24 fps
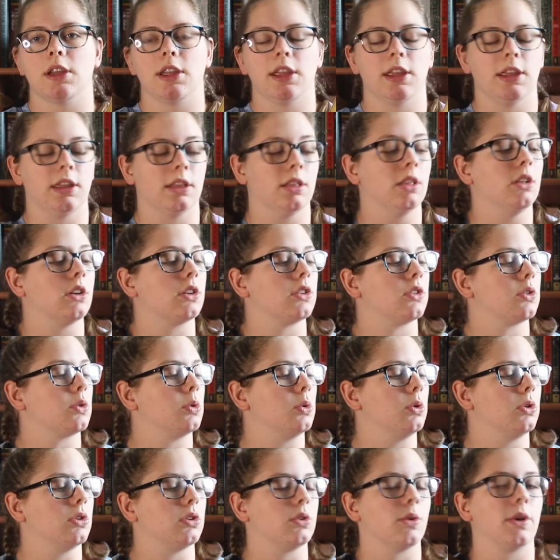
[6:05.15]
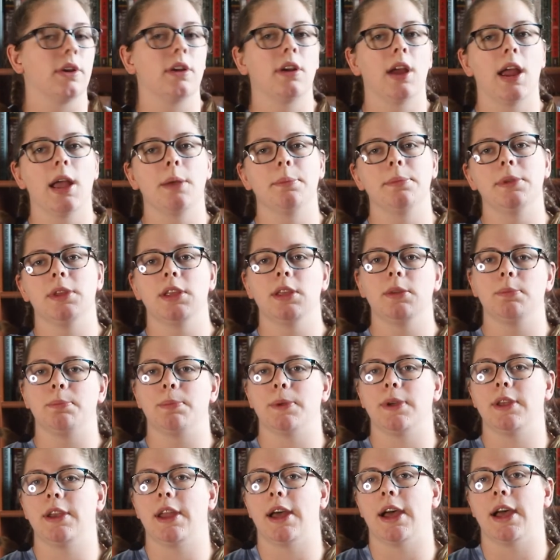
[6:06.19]
It looked cool, so I grabbed it,
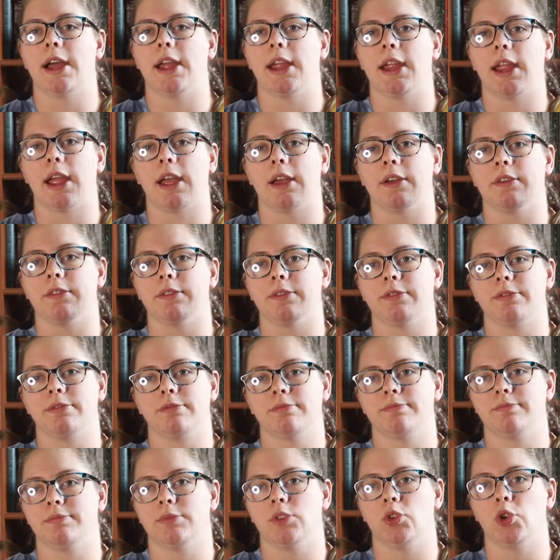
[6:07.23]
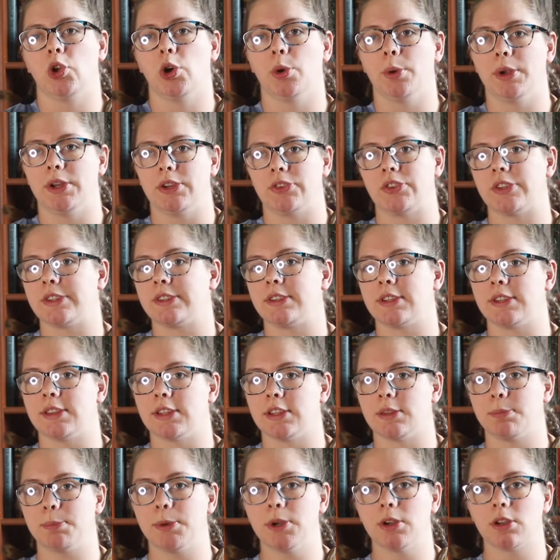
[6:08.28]
but I have no interest in
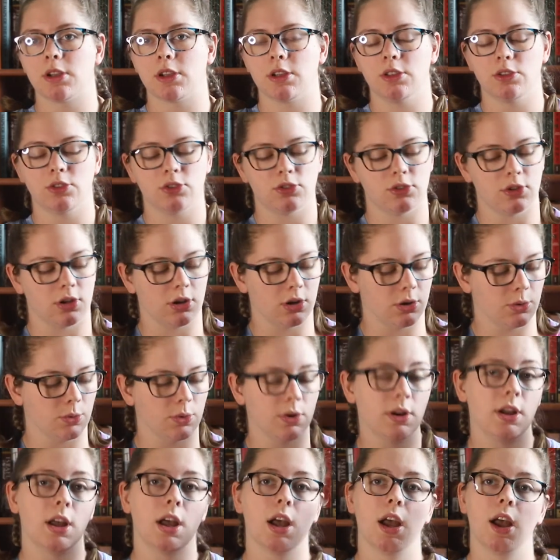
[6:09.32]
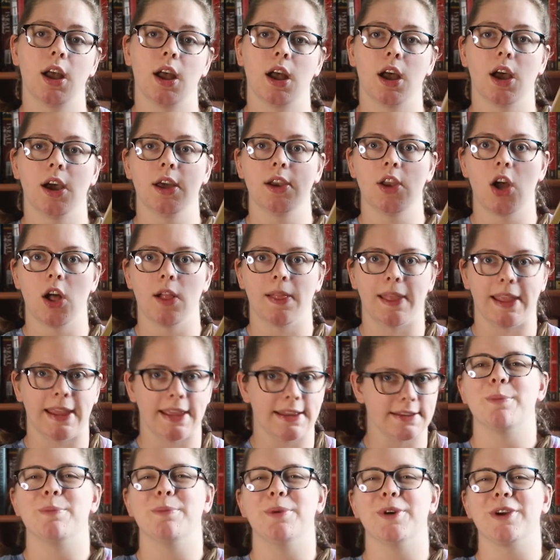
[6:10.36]
this book, so unhauling
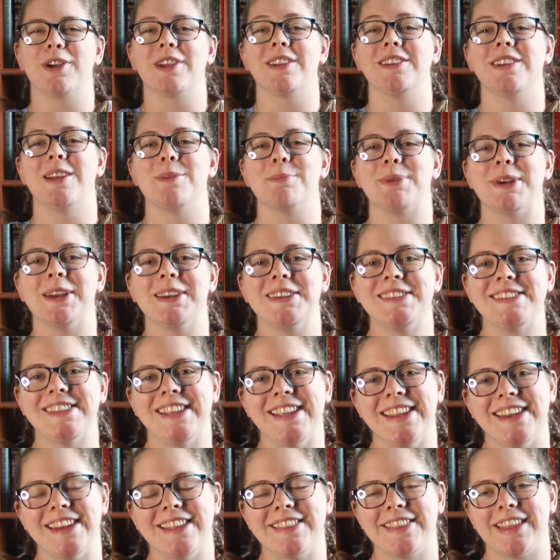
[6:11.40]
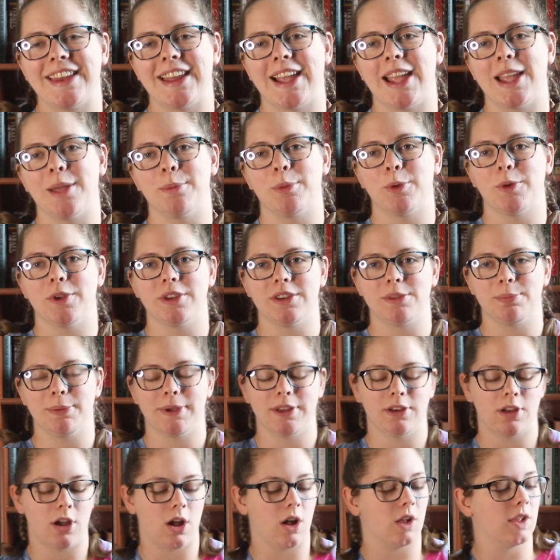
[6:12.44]
it. Book number 10 that I am going to be
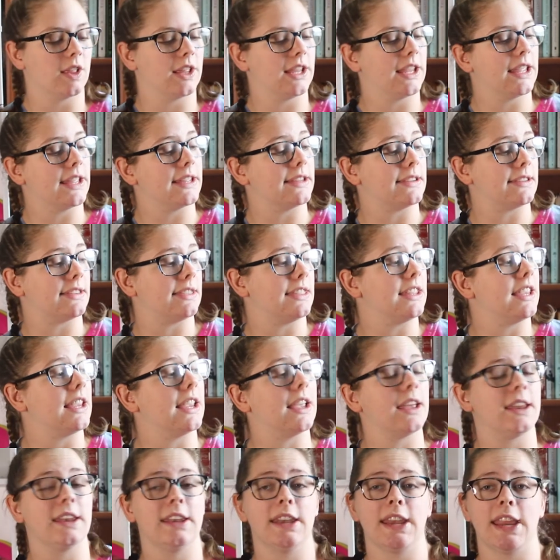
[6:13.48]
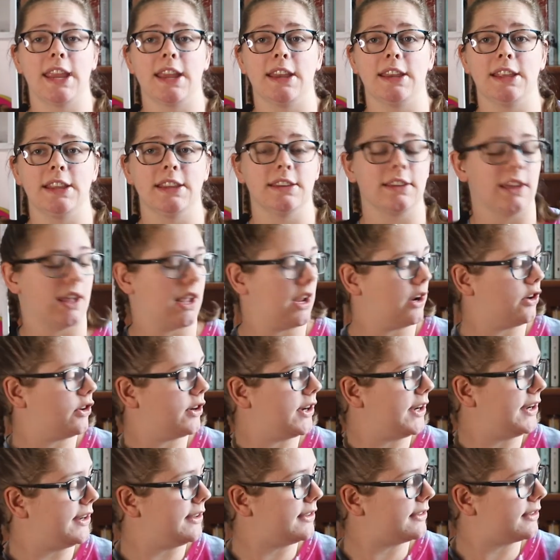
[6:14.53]
unhauling is The Nanny
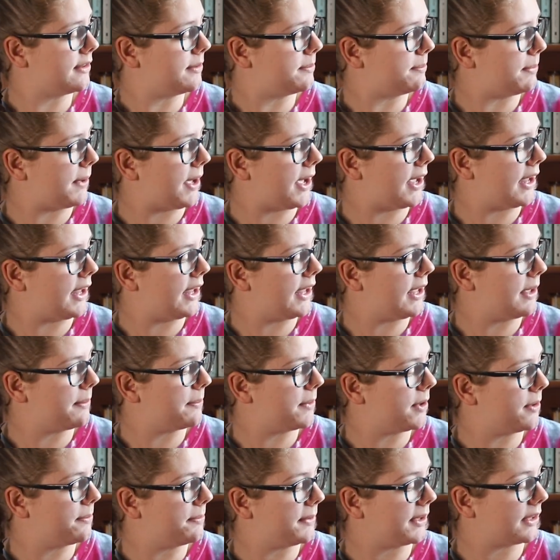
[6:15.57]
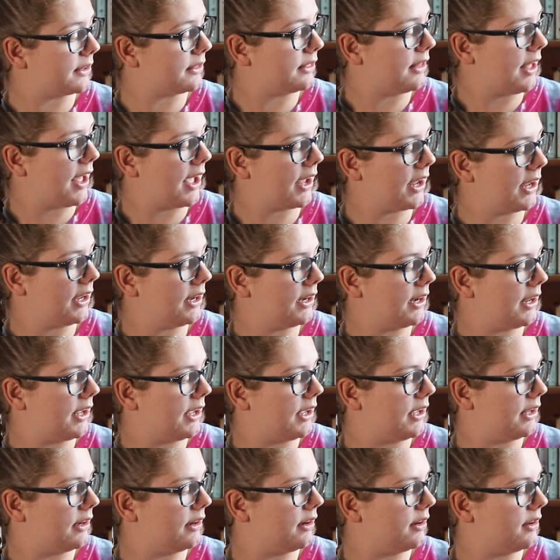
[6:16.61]
Diaries by Emma McLagan
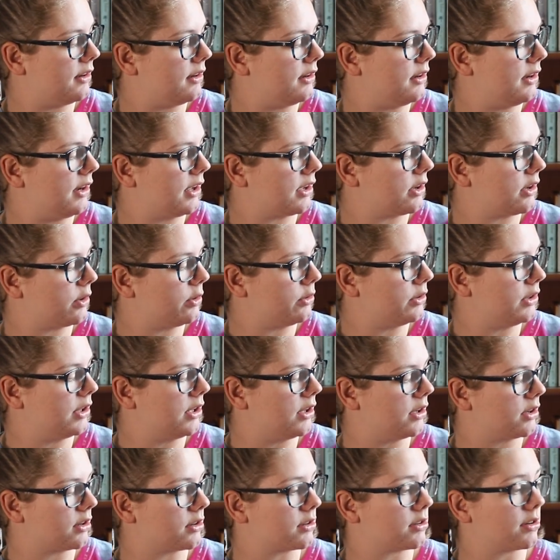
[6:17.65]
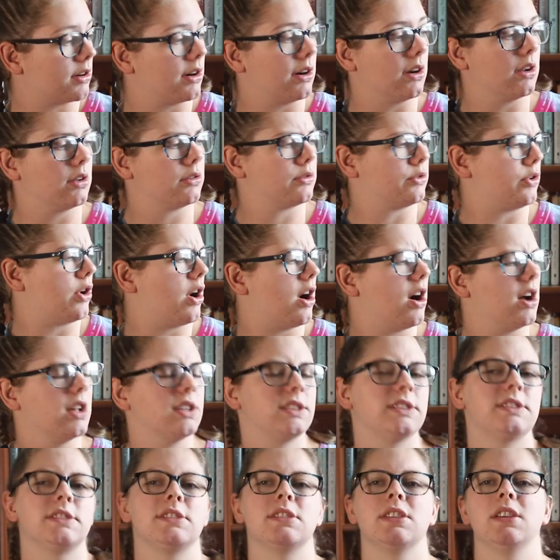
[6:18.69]
and Nicola
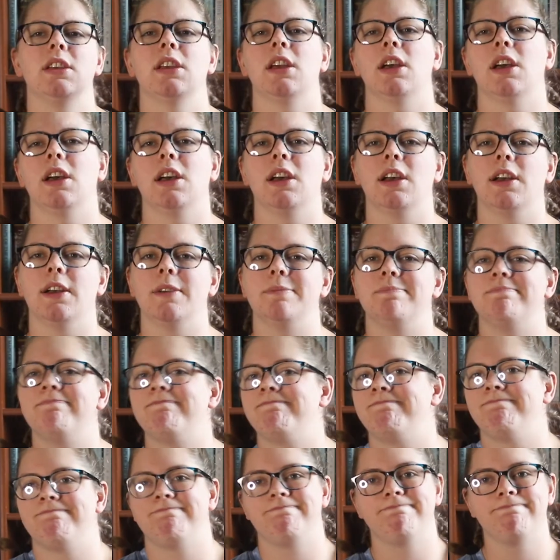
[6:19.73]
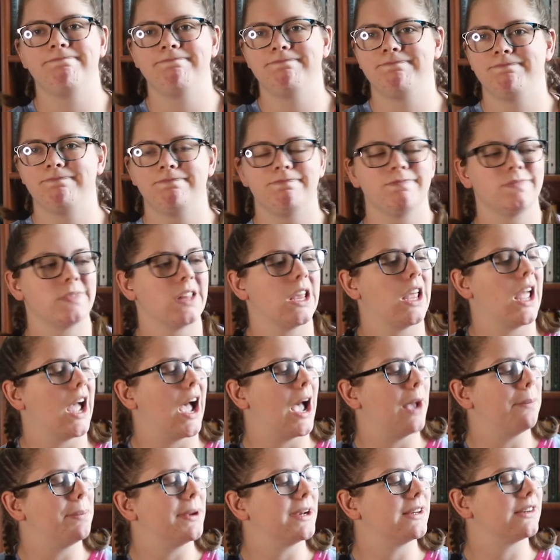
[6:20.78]
Cross.
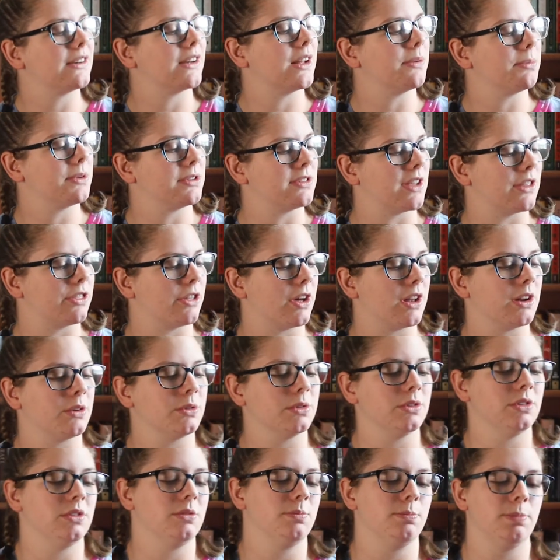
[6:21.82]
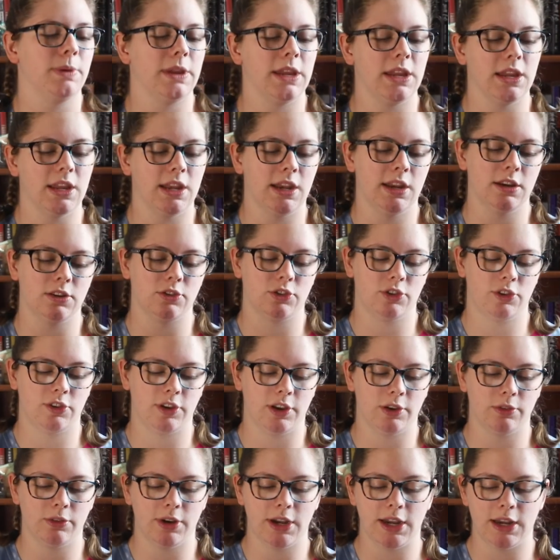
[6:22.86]
I picked it up because I thought it would be an
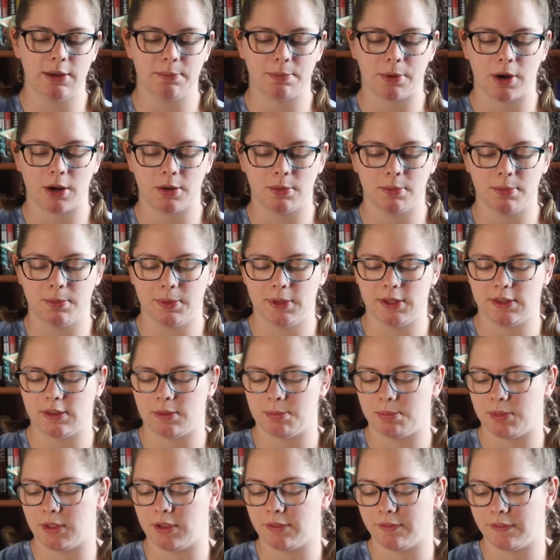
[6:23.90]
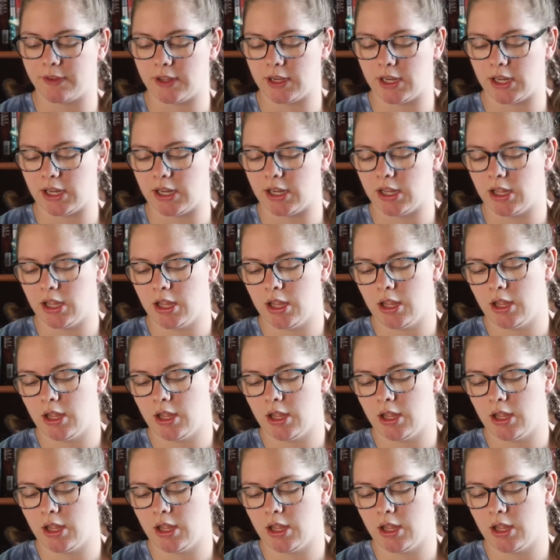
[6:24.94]
interesting read, probably something funny.